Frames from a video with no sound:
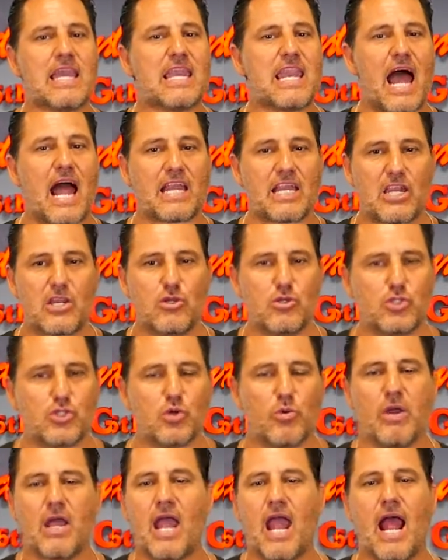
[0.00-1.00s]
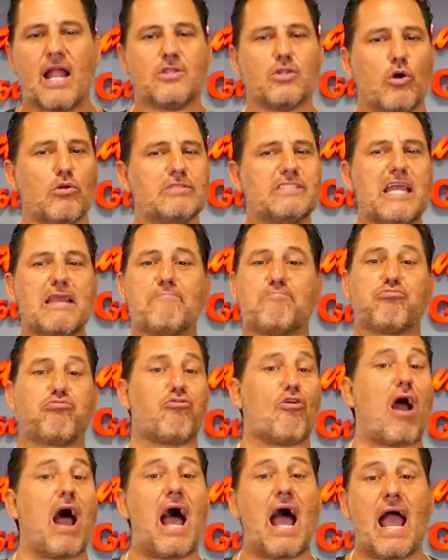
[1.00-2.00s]
cannot get used to. And don't take
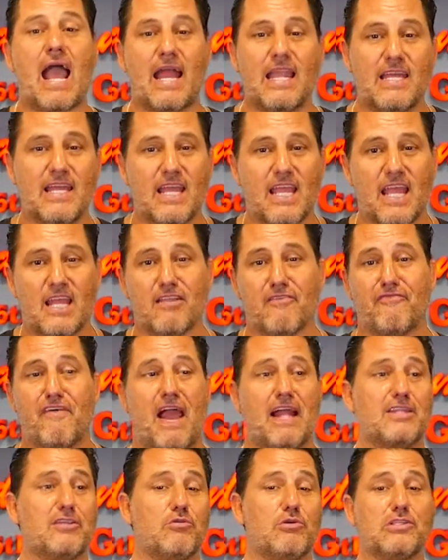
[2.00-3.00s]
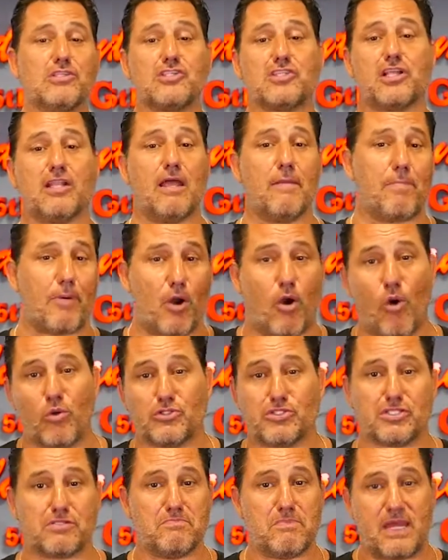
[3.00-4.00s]
pride in the fact you can slip a
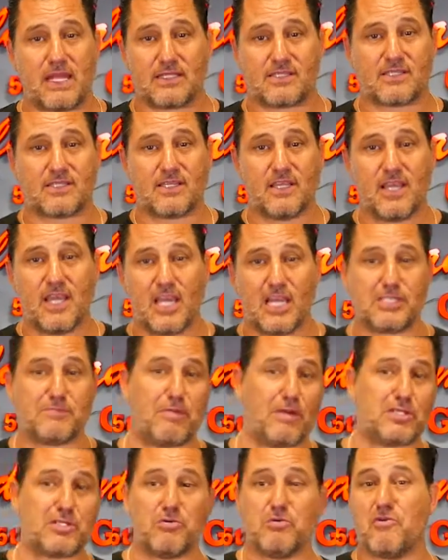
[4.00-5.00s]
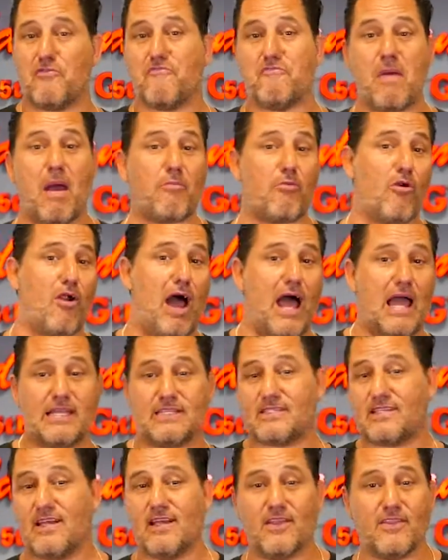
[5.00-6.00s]
coach's mitts, especially when you've
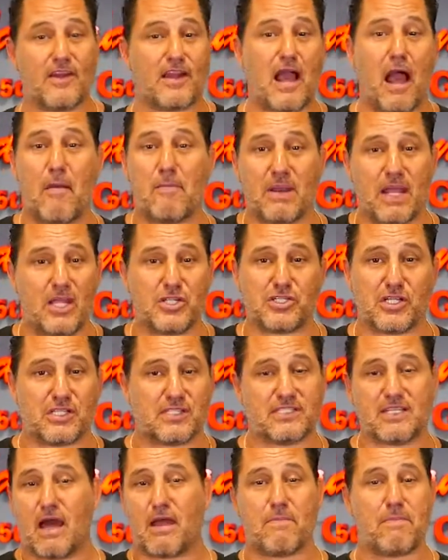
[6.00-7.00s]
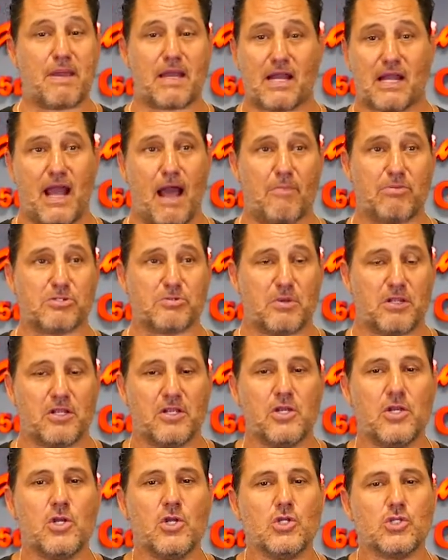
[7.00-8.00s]
memorized the combination. It's not a big accomplishment.
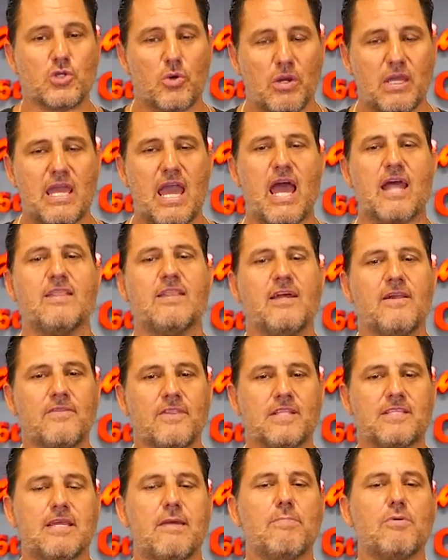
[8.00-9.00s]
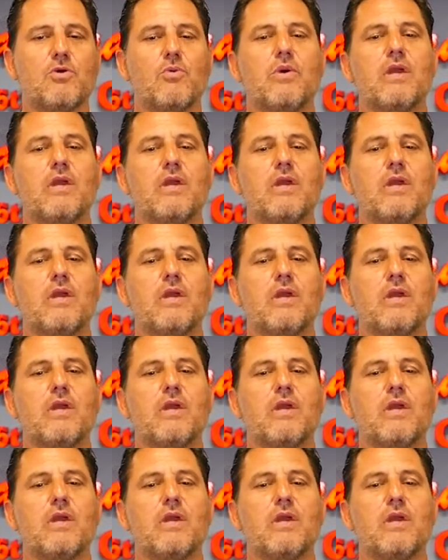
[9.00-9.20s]
So again, the tip of